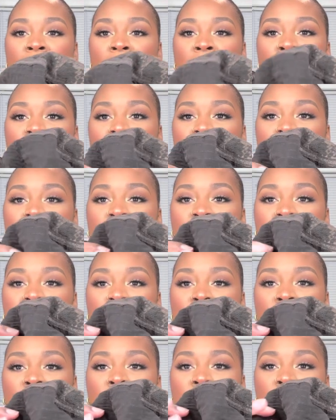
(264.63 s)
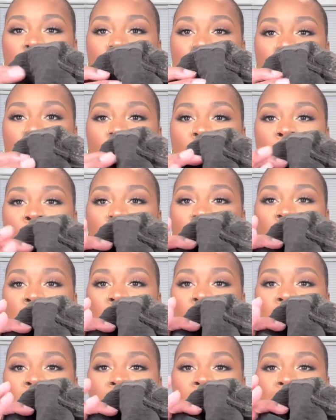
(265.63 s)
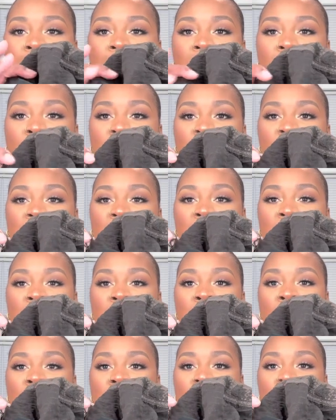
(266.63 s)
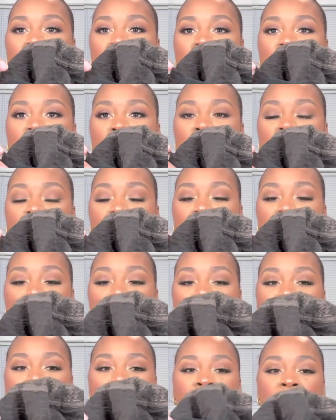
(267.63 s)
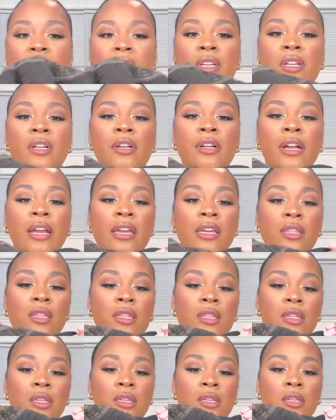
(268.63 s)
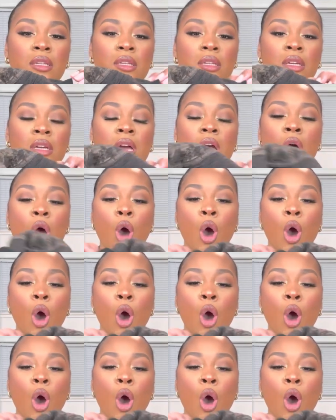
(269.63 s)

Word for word: You have an adjustable elastic band, adjustable straps here, and then